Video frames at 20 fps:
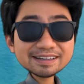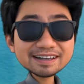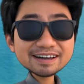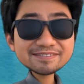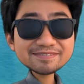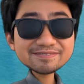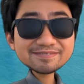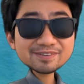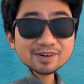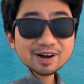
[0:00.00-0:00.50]

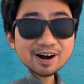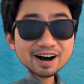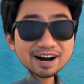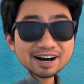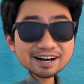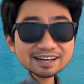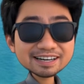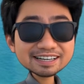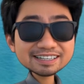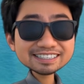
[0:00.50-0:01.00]

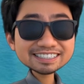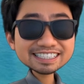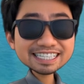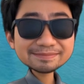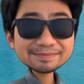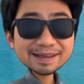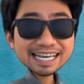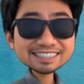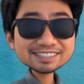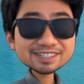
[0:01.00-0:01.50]
4.
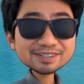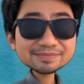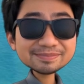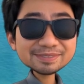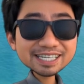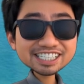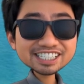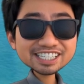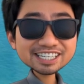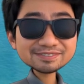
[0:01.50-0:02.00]
Cemento
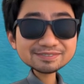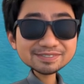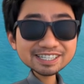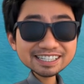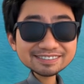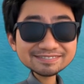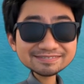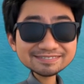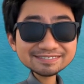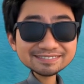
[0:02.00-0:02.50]
Beach and
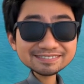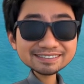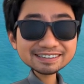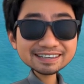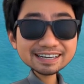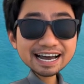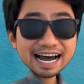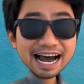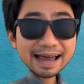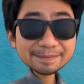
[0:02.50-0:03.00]
Reef,
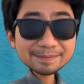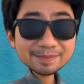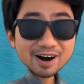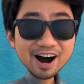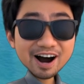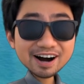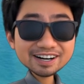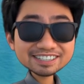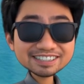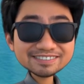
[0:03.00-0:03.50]

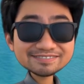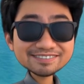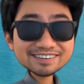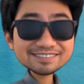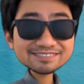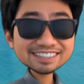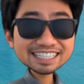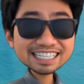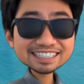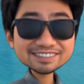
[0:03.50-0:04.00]
approx
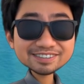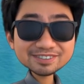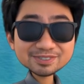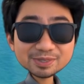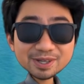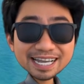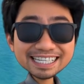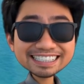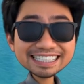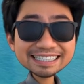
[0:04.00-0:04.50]
15 to
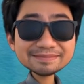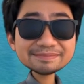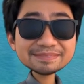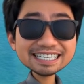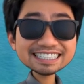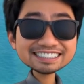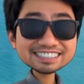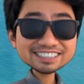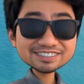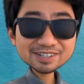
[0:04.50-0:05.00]
20
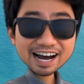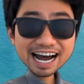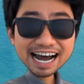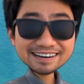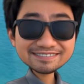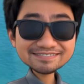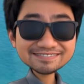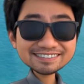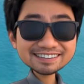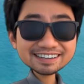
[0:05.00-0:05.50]
mins
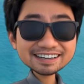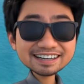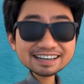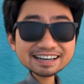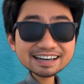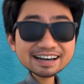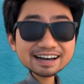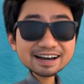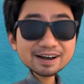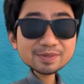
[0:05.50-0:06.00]
drive.
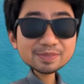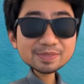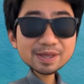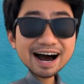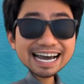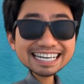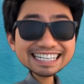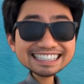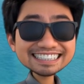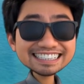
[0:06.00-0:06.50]

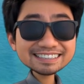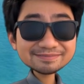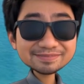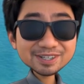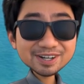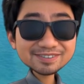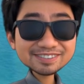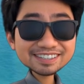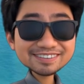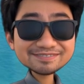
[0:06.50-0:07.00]
Why it's
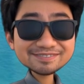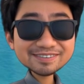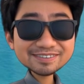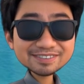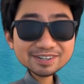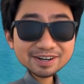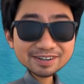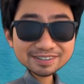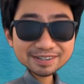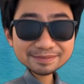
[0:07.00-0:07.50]
beautiful,
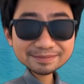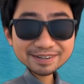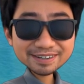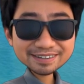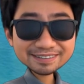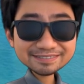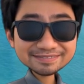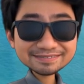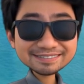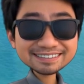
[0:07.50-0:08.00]
notable.
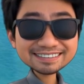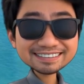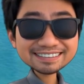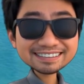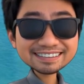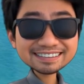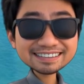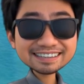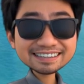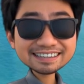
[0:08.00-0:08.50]

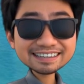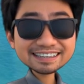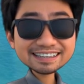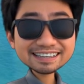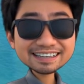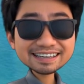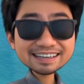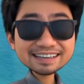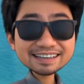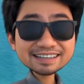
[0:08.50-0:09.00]

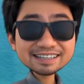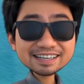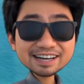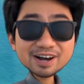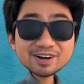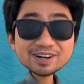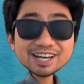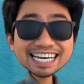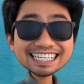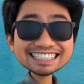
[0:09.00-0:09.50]

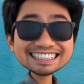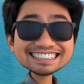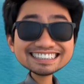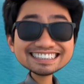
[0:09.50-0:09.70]
Located